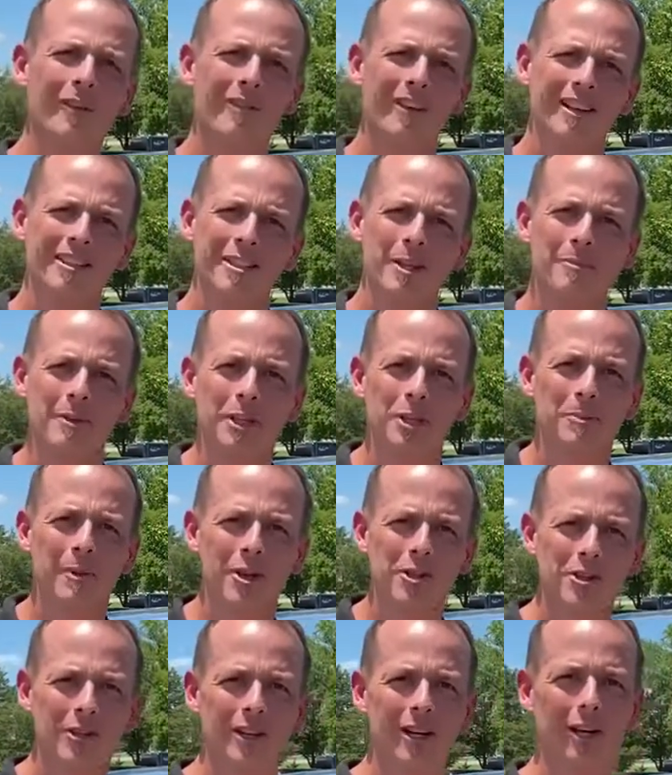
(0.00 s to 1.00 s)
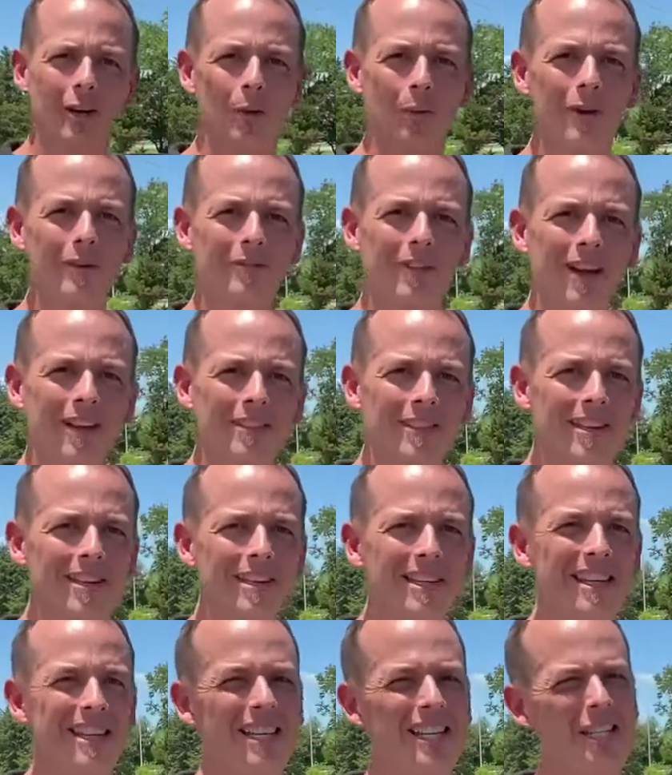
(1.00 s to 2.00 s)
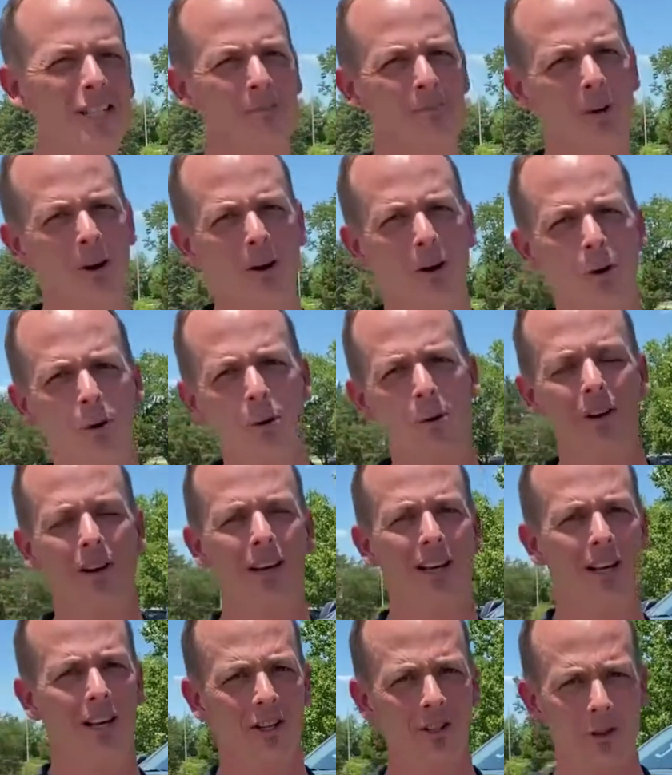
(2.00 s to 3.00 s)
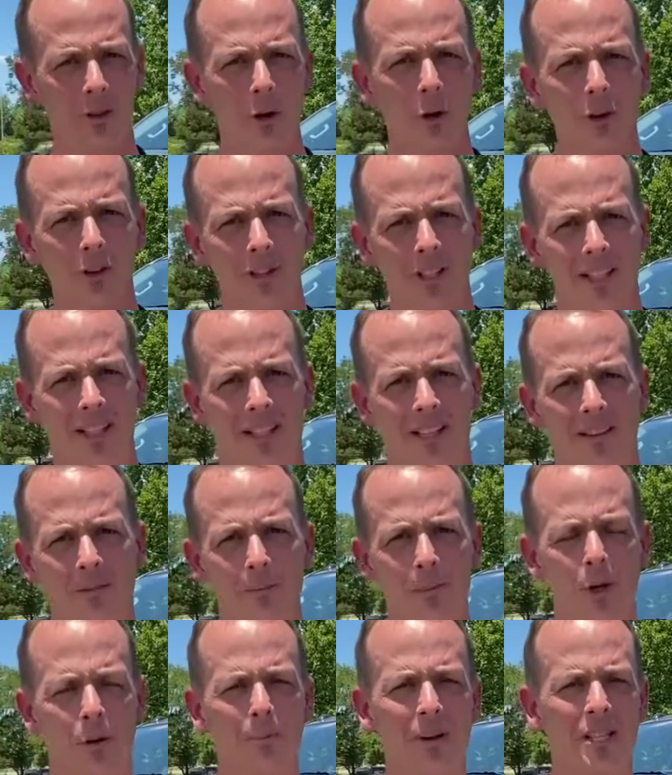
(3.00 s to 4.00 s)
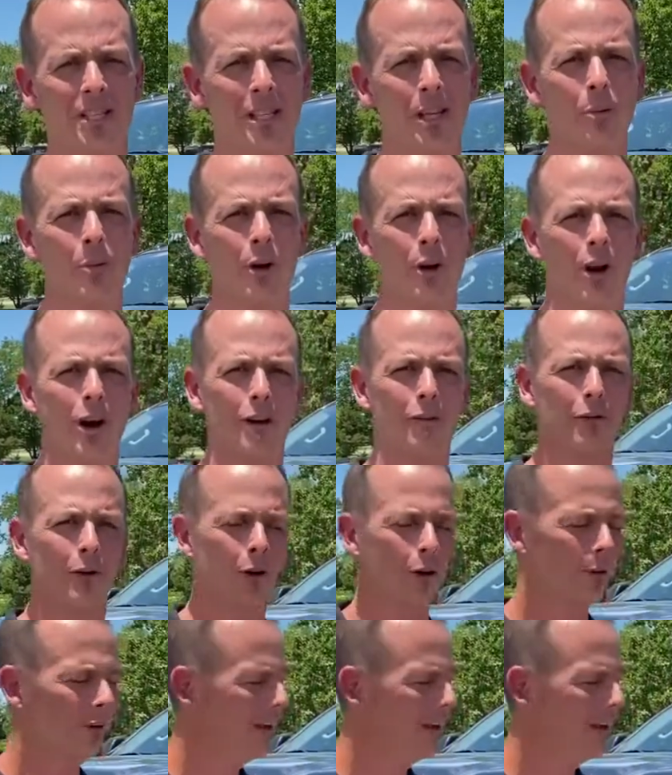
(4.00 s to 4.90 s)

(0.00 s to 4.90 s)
something special here. We've got the Nismo Dually built by Z1 Off-Road,